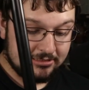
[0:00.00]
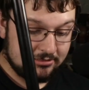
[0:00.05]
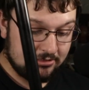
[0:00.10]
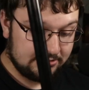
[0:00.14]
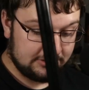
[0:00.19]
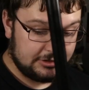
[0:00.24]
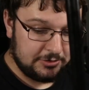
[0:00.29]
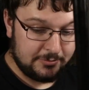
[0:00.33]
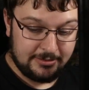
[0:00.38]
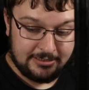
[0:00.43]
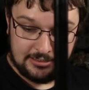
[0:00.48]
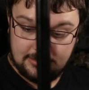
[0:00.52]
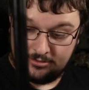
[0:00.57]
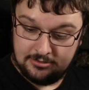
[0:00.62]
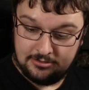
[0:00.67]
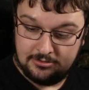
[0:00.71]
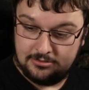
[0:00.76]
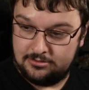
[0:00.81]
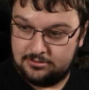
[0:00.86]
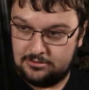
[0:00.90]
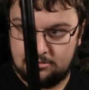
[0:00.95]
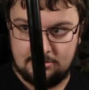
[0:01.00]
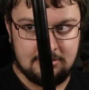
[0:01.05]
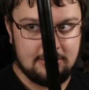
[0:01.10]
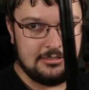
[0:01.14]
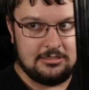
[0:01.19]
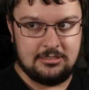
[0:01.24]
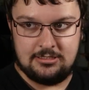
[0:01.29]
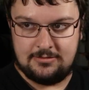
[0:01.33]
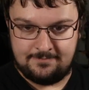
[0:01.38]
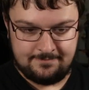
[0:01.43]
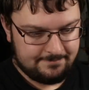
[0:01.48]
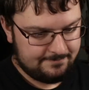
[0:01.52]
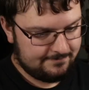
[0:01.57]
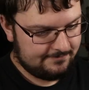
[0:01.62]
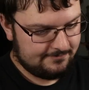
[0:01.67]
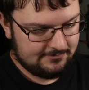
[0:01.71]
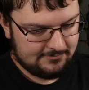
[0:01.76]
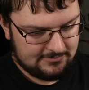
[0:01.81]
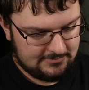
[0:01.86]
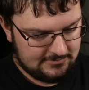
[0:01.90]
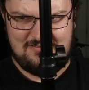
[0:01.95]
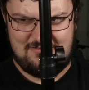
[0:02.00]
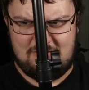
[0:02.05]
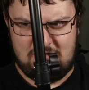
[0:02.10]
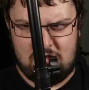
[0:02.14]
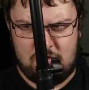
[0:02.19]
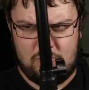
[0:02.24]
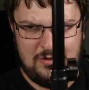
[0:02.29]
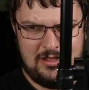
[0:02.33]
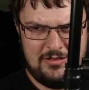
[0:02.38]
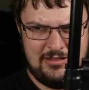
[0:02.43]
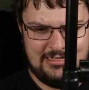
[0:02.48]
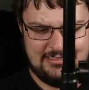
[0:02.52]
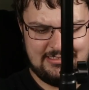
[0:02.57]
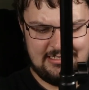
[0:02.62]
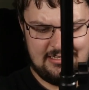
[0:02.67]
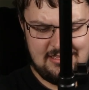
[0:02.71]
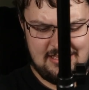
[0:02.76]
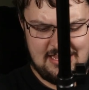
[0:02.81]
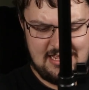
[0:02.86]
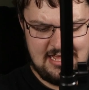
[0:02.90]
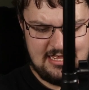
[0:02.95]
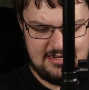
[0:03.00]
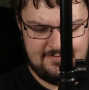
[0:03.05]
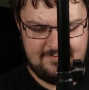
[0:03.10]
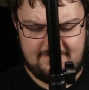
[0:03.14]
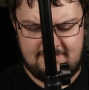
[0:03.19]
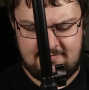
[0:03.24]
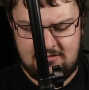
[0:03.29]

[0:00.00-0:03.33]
too bad. Oh wow, that's a lot of...